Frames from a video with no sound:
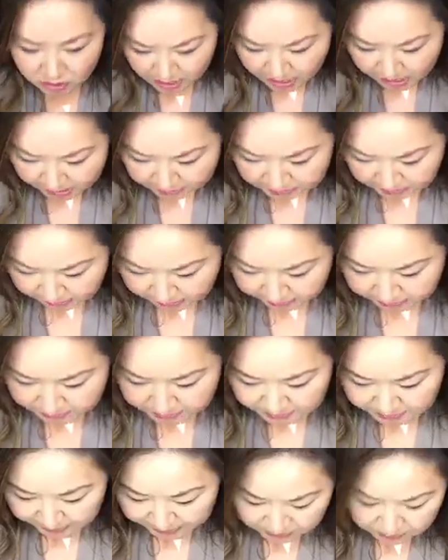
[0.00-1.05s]
It's got like a
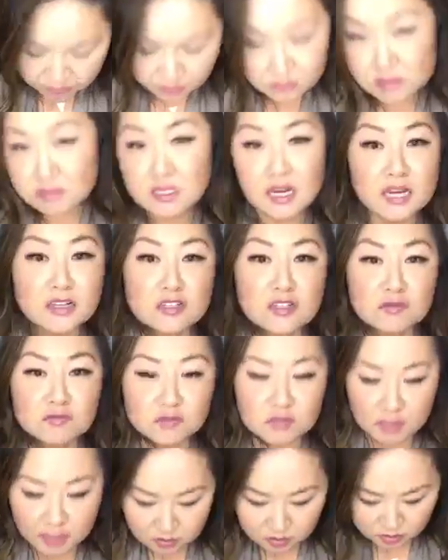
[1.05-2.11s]
slight little touch of
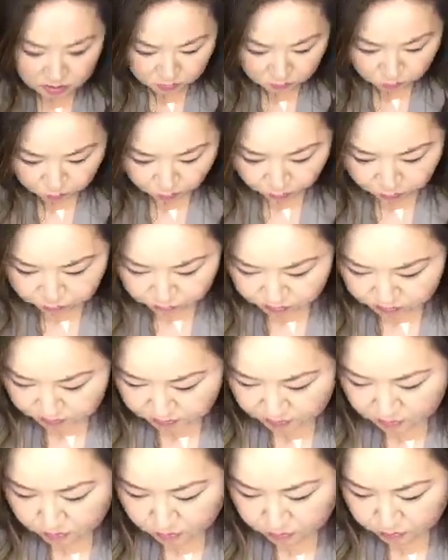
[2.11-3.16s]
dusty
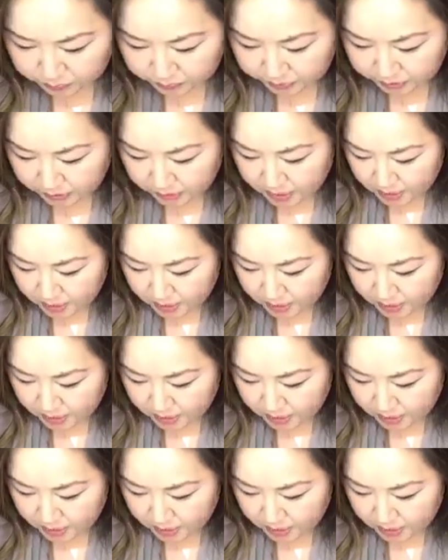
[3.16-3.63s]
roseness to it.